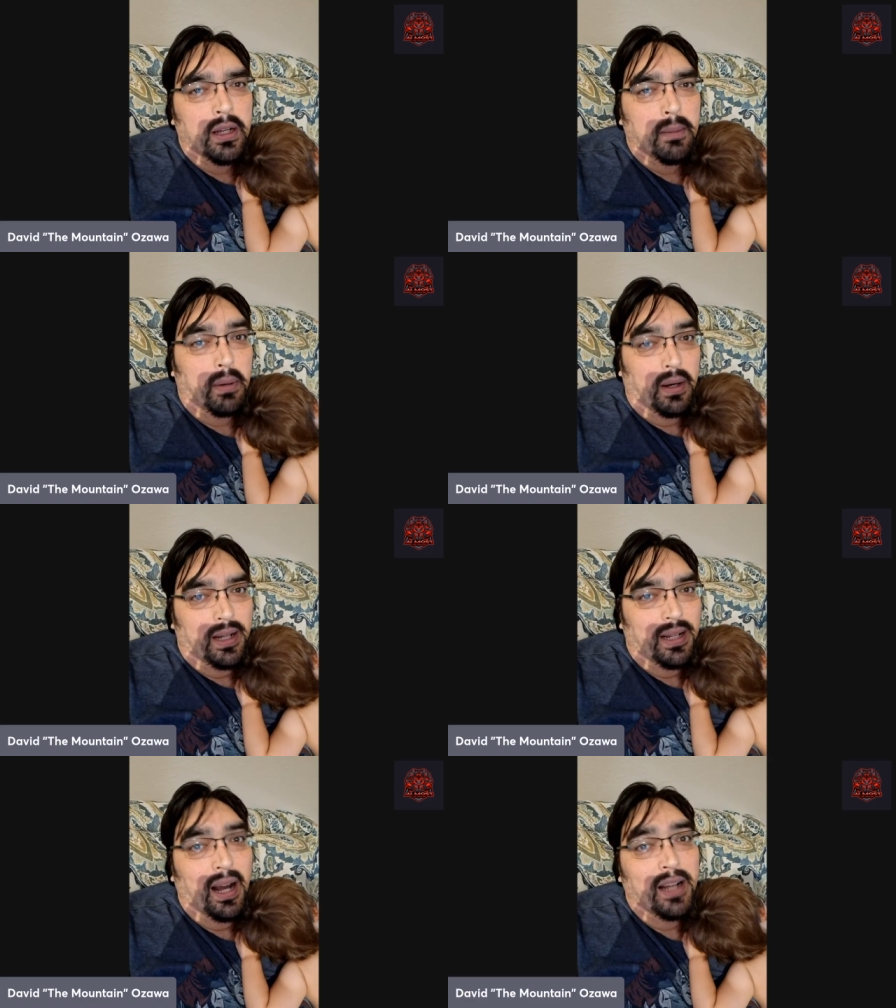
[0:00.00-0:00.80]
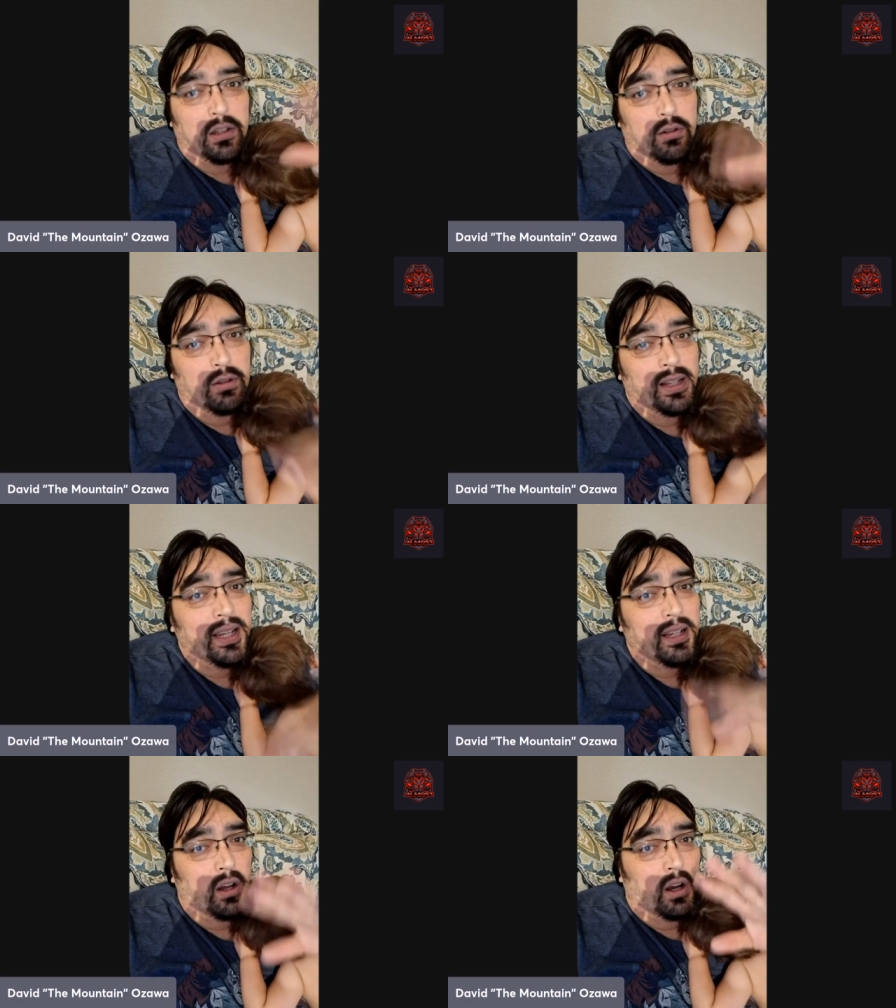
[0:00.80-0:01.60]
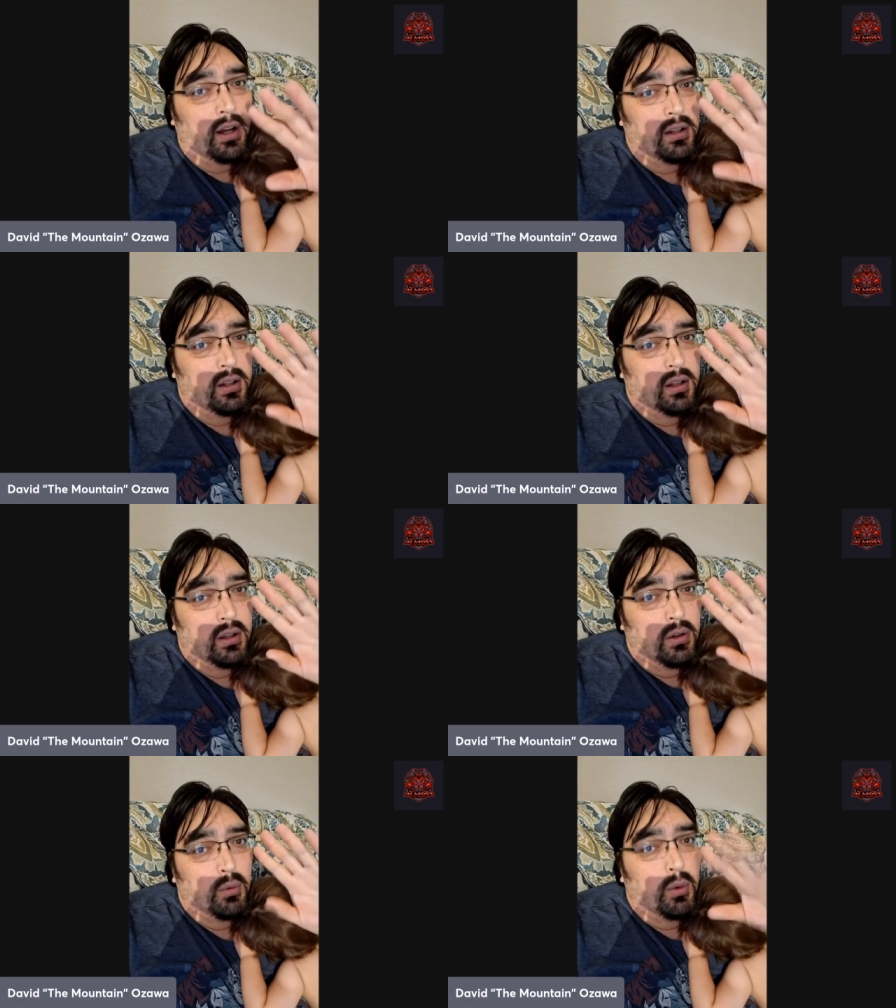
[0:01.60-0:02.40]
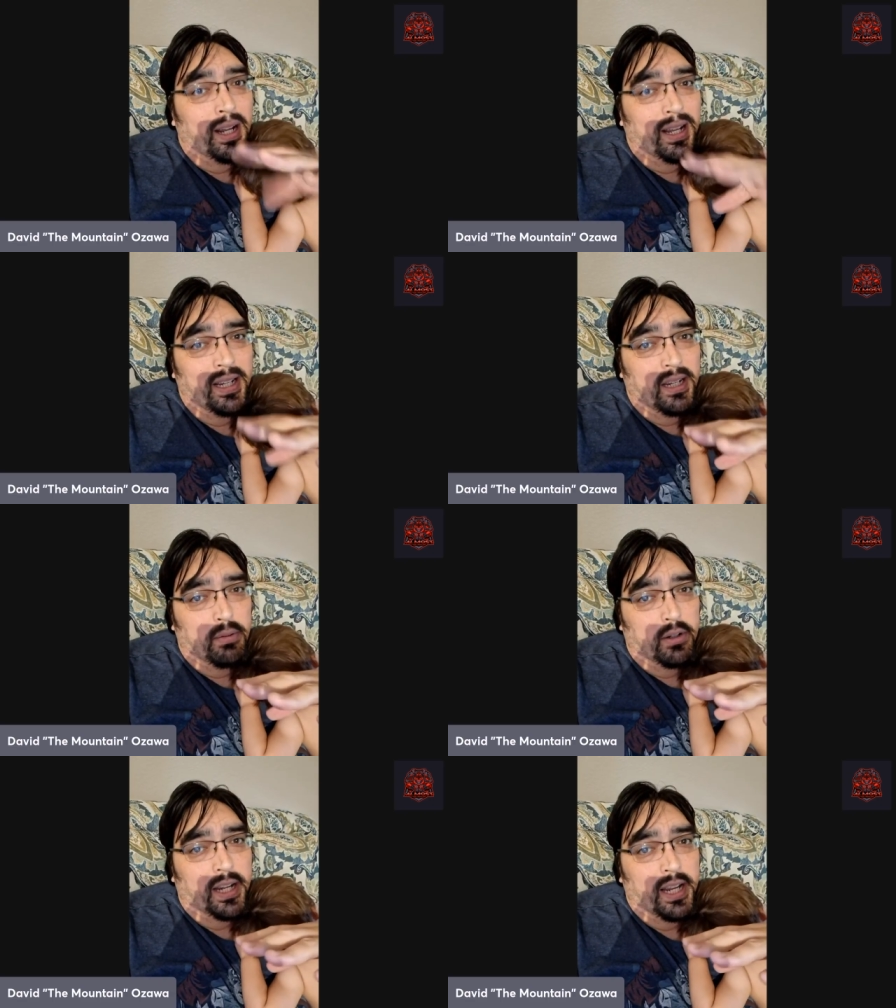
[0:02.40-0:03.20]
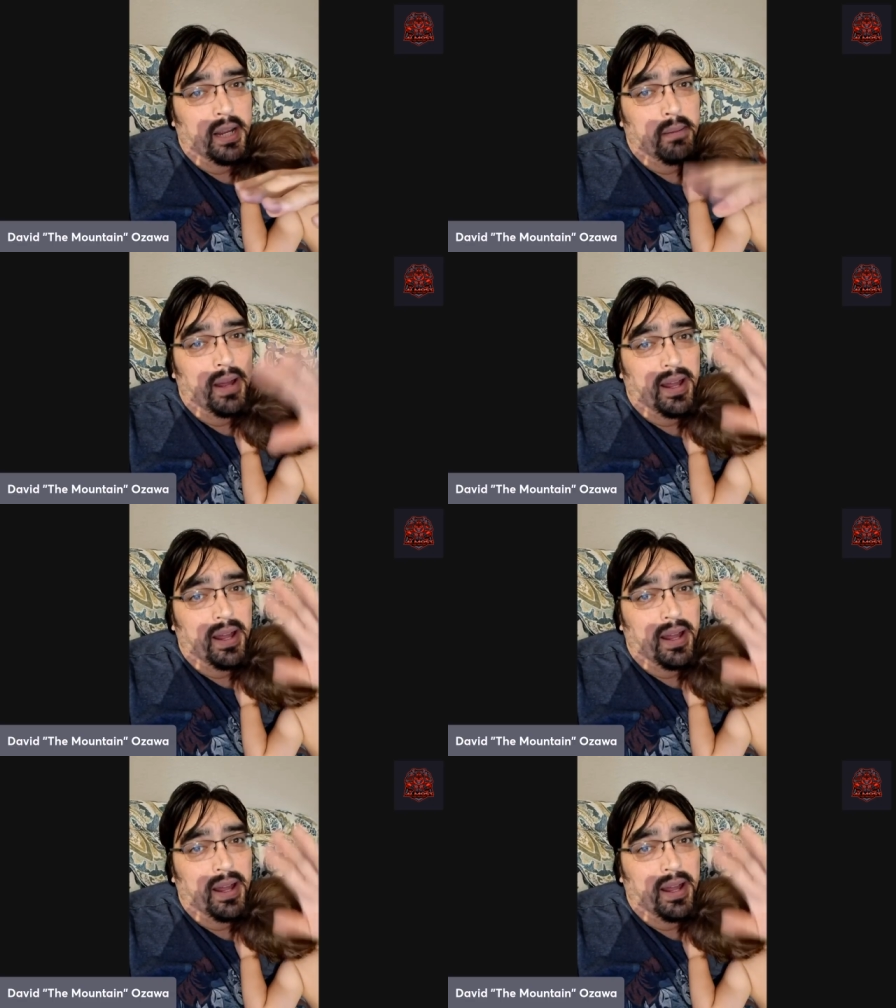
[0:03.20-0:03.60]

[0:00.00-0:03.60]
But I do lean on what I need per game,